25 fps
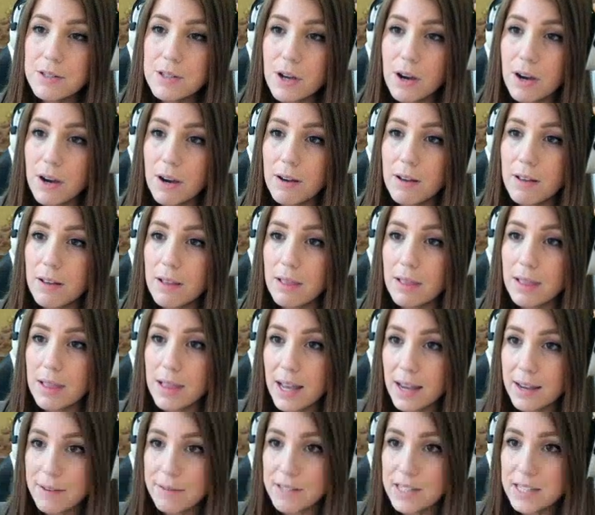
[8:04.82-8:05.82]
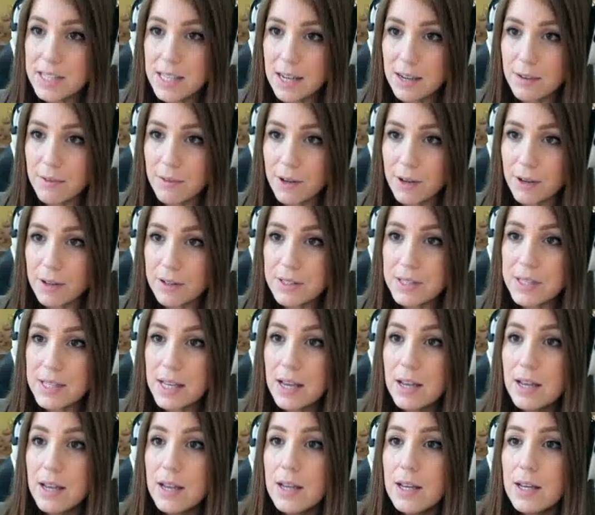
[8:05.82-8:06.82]
are lifesavers.
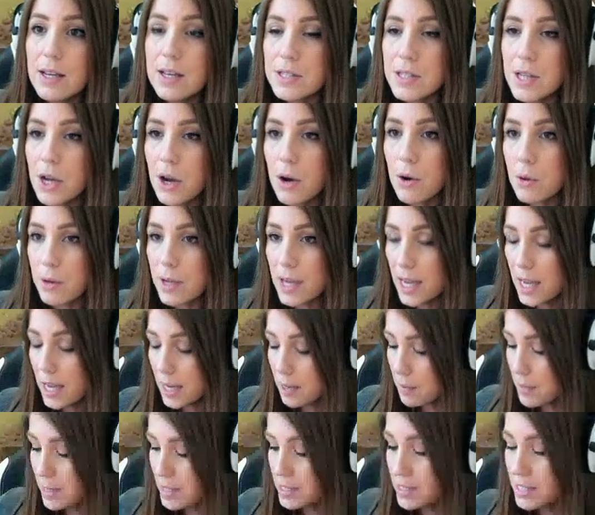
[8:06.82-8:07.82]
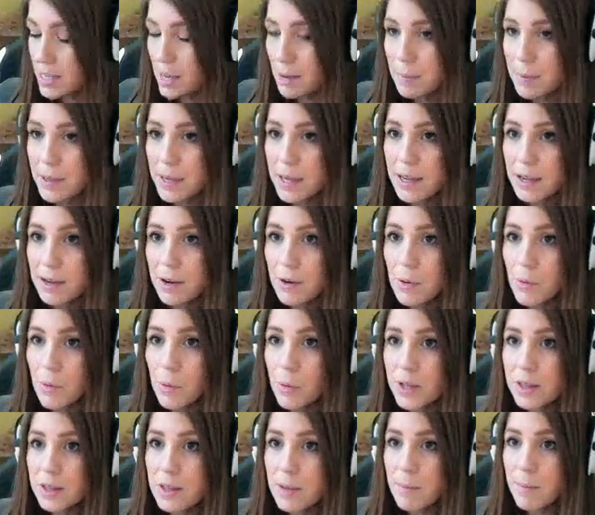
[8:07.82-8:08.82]
So king meets up here
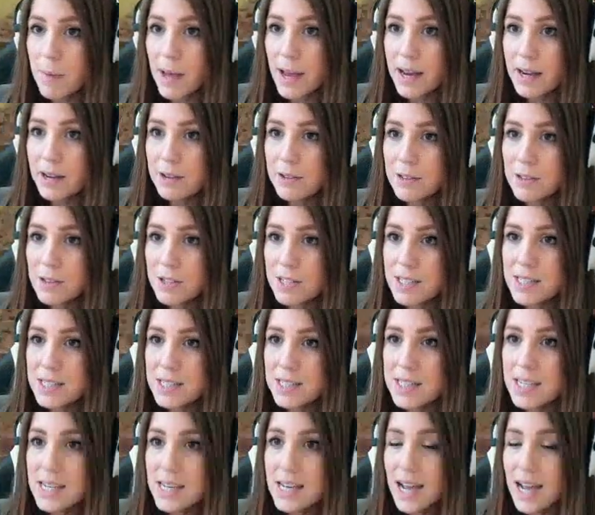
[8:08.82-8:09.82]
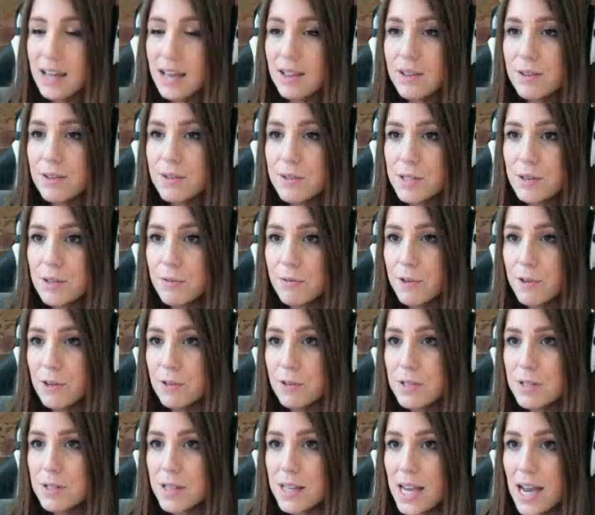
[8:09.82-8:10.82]
with the miners. You can see I lose a
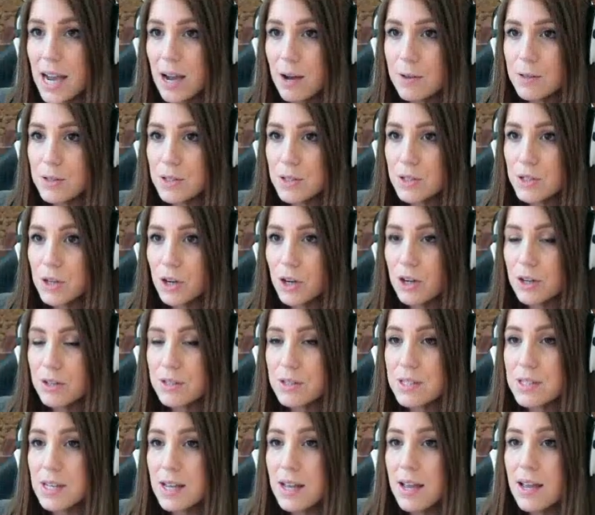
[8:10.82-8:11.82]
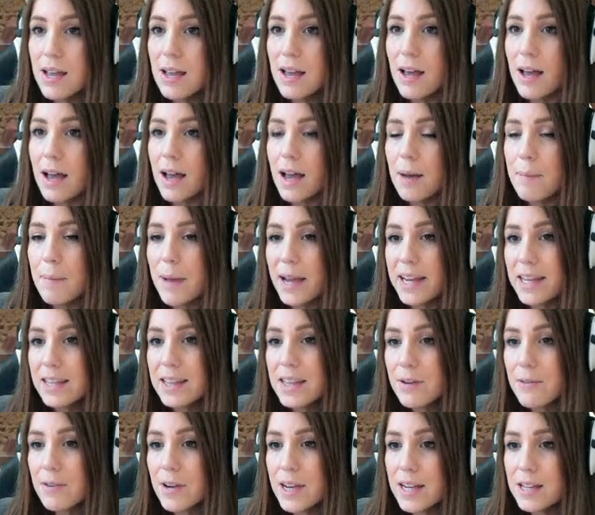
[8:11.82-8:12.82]
few to the outskirts. Um, I
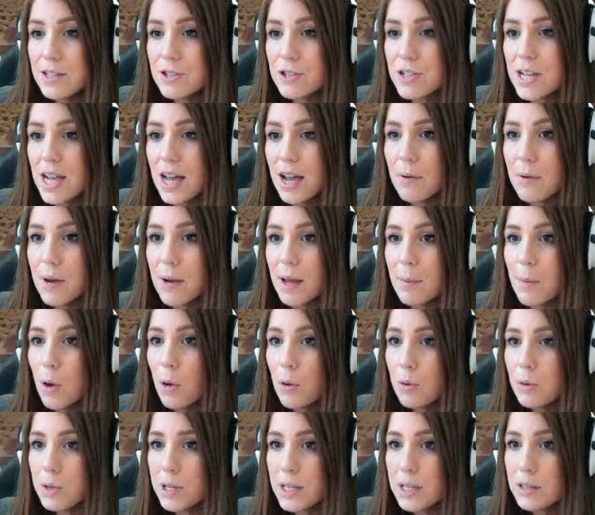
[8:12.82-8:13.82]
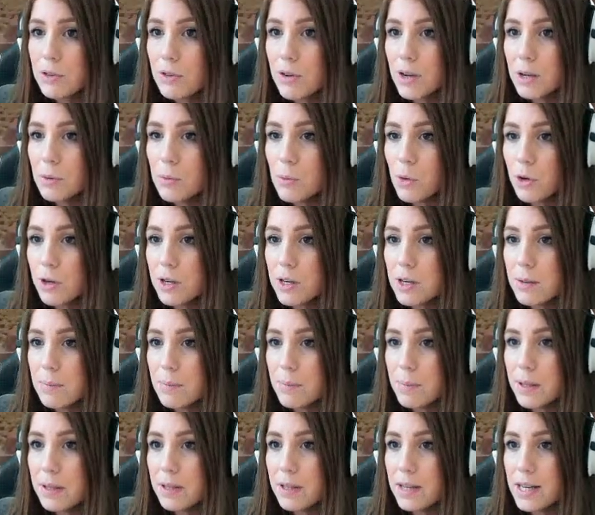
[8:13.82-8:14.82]
get that rage down. I'm holding the Grand Warden
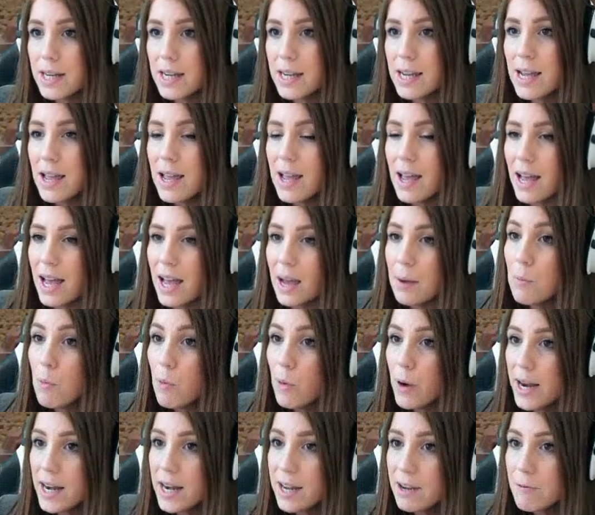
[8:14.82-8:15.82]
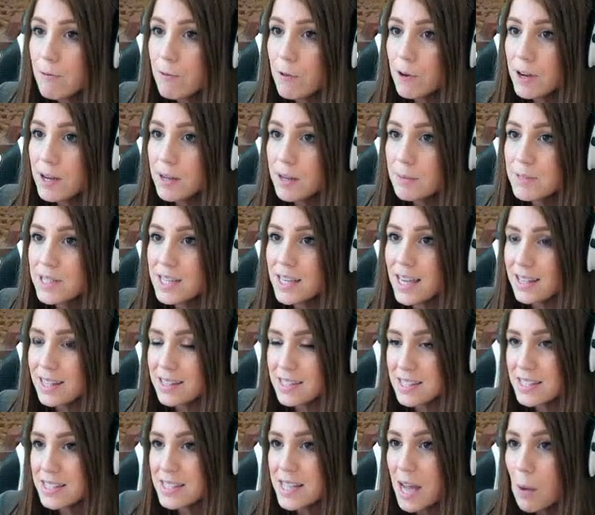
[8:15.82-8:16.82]
ability. I'm waiting for him to
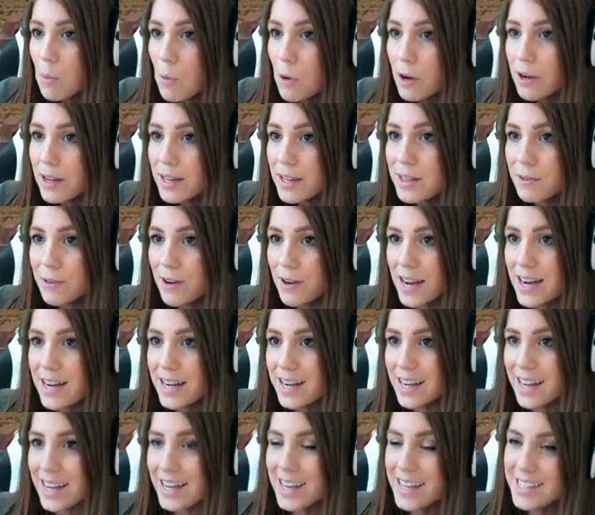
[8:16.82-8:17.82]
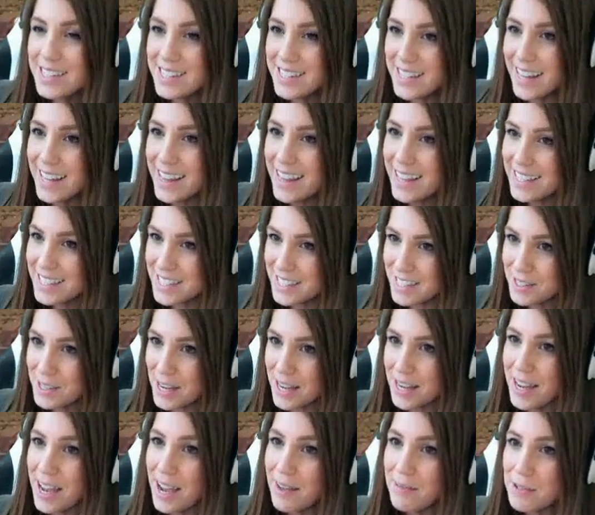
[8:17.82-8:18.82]
get somewhere in the radius. This is
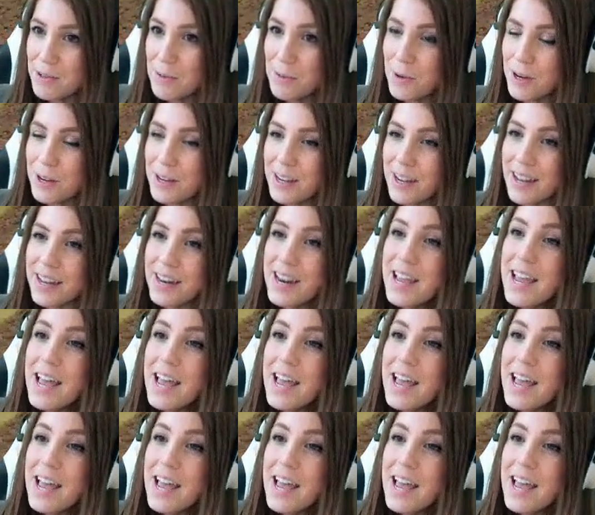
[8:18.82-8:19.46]
what I have to work on.